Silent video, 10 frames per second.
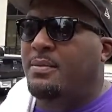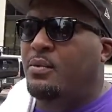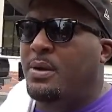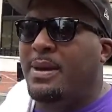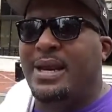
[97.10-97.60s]

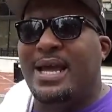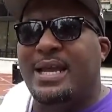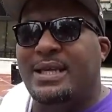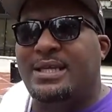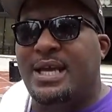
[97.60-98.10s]
We may not
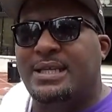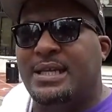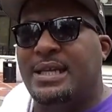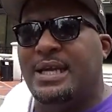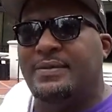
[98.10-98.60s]
get a chance
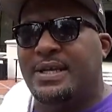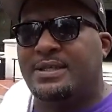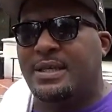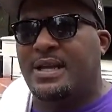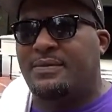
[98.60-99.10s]
to live
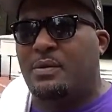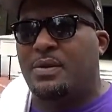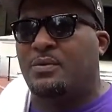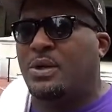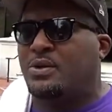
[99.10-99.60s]

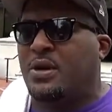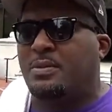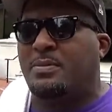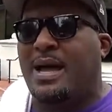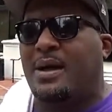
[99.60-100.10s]
what we're
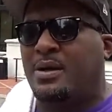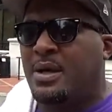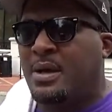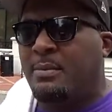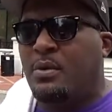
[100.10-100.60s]
dreaming about,
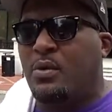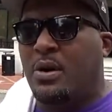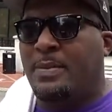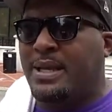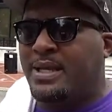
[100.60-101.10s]
but
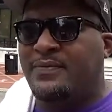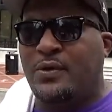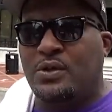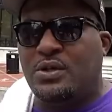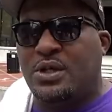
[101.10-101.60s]
we'll make these
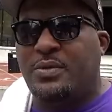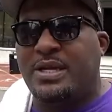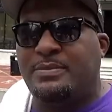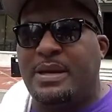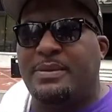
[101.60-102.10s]
future
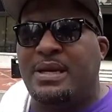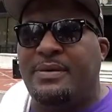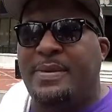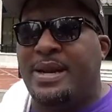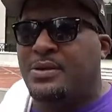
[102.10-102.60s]
generations be able to
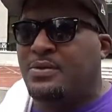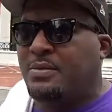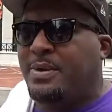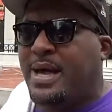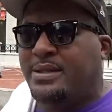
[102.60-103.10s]
live by the dream
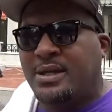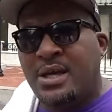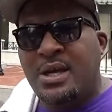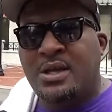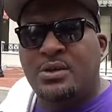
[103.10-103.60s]
about
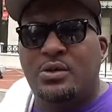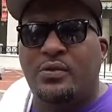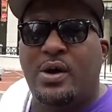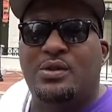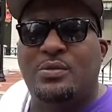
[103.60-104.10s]
us. So do
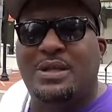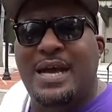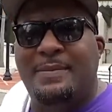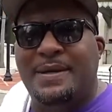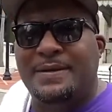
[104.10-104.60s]
all till we
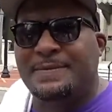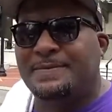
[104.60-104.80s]
die, man.